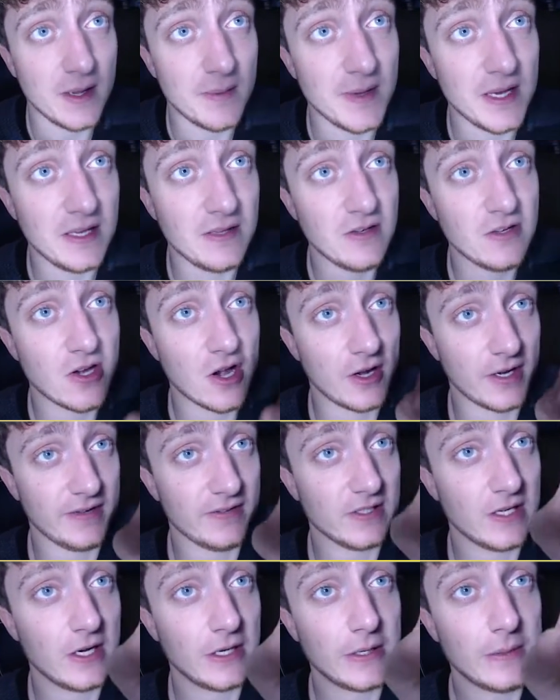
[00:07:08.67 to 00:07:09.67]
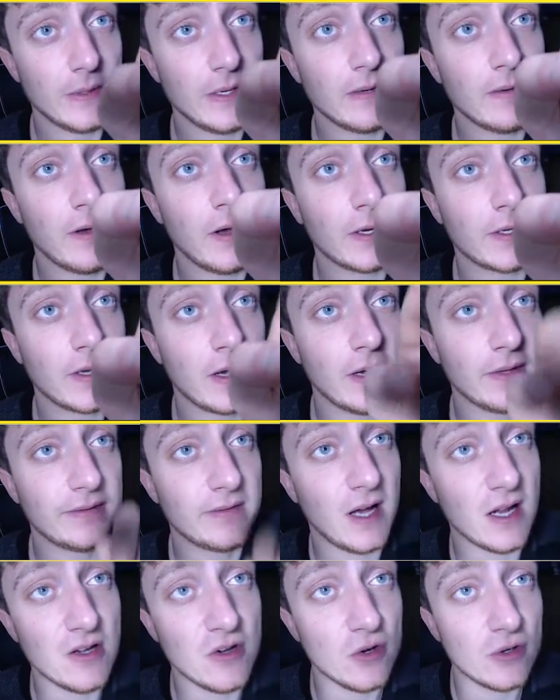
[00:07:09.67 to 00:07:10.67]
I mean, you can't even argue it.
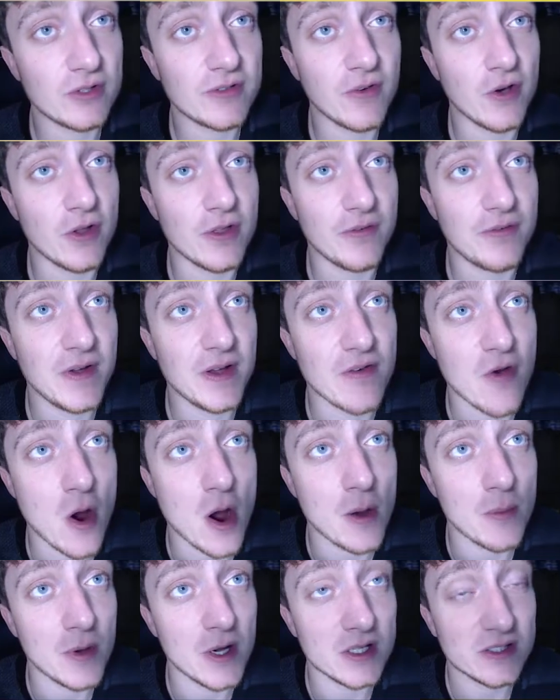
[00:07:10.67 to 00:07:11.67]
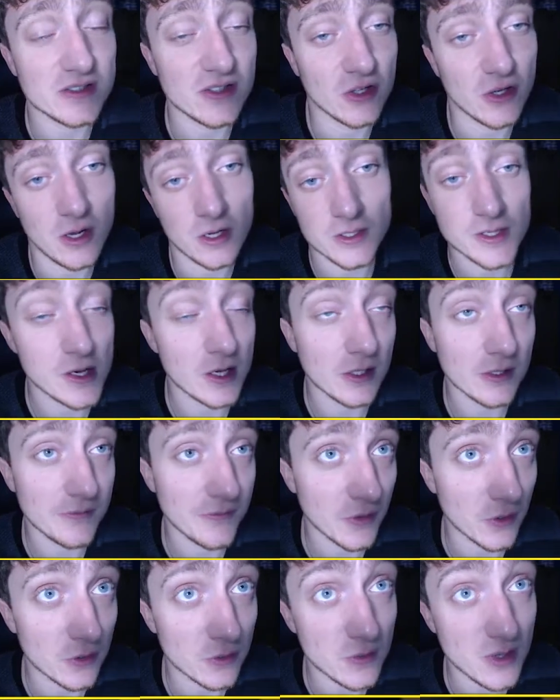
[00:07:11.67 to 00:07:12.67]
I looked for other Fearow artworks, non-holo,
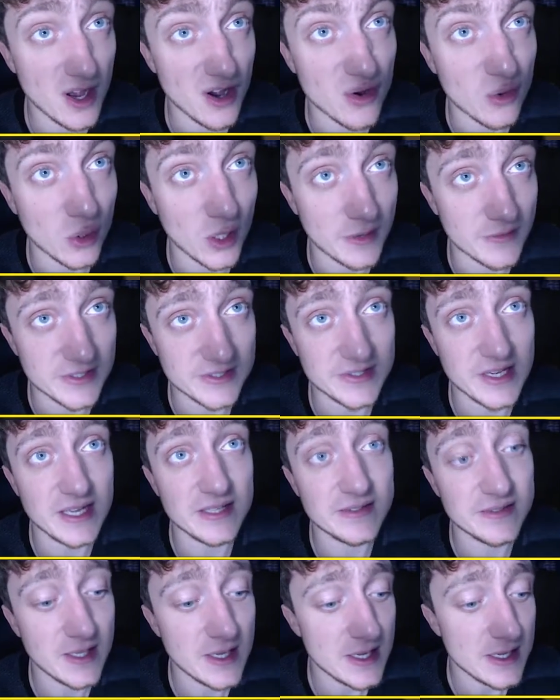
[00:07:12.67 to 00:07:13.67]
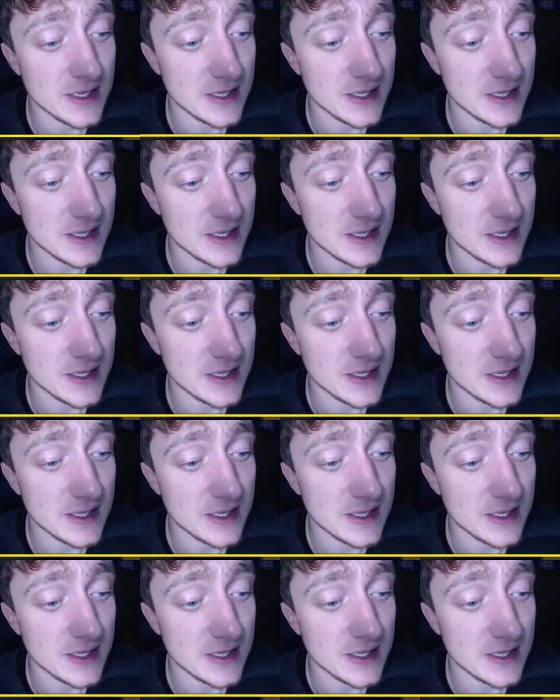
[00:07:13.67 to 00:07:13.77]
holofoil, all over sets.